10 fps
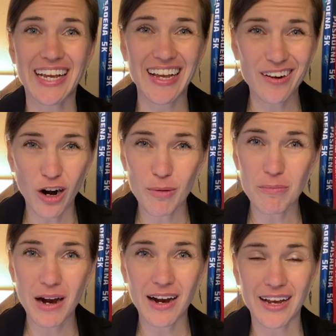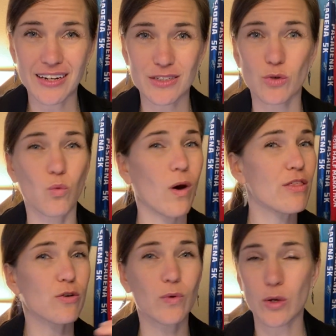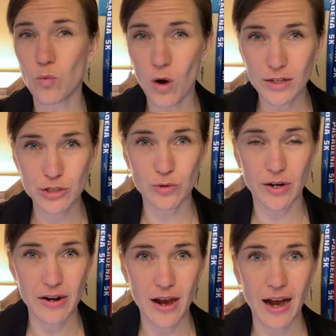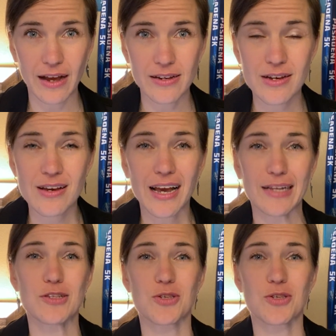in our mind, whether we want to or not. And